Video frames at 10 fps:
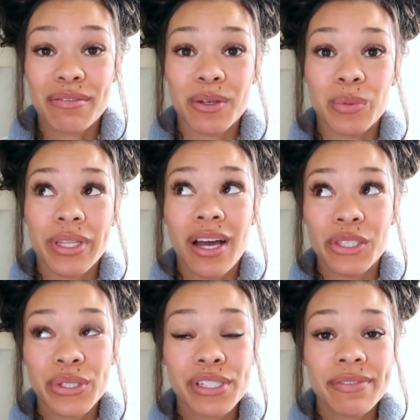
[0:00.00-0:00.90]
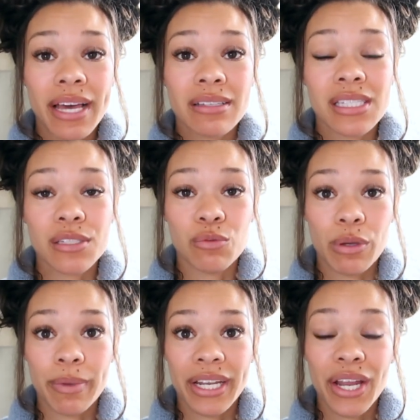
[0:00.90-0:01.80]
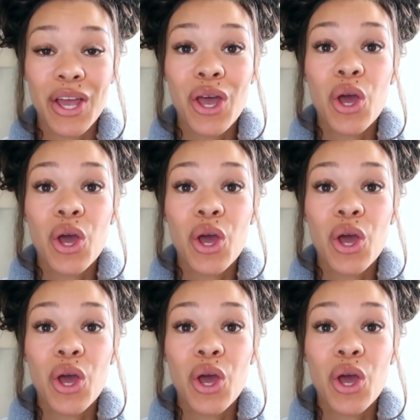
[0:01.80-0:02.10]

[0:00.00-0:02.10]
filled with hundreds of thousands of women